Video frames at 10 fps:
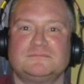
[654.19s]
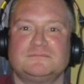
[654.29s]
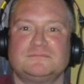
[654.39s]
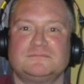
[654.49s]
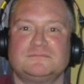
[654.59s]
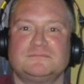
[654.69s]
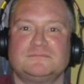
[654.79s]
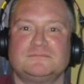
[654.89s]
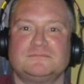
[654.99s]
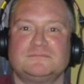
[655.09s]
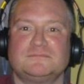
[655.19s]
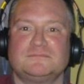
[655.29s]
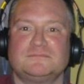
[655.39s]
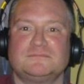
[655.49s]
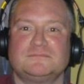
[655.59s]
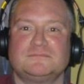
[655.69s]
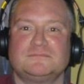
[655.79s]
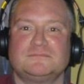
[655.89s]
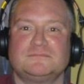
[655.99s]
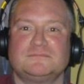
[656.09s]

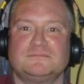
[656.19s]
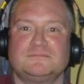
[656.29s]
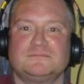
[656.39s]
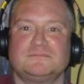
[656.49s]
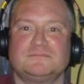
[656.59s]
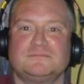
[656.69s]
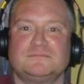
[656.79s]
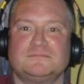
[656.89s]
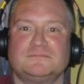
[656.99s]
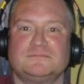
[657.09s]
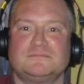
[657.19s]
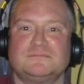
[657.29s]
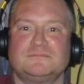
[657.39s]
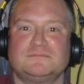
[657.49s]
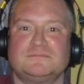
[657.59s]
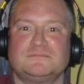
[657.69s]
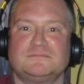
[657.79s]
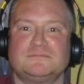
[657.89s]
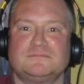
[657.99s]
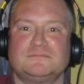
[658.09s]

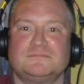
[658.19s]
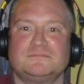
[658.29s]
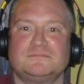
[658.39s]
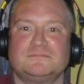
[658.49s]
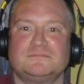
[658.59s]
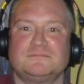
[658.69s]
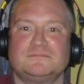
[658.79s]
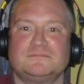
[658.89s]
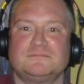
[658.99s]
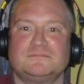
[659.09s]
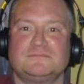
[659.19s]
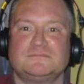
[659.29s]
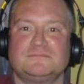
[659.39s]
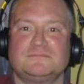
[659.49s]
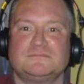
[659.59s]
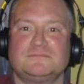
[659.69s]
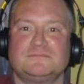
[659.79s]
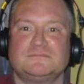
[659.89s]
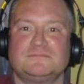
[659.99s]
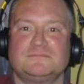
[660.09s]

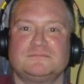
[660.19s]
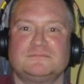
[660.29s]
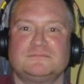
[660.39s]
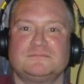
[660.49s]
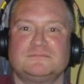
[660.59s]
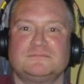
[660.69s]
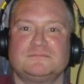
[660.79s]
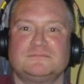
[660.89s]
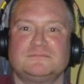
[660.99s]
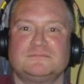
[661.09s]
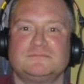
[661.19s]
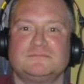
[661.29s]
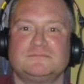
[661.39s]
The face doesn't move, so there is nothing to read.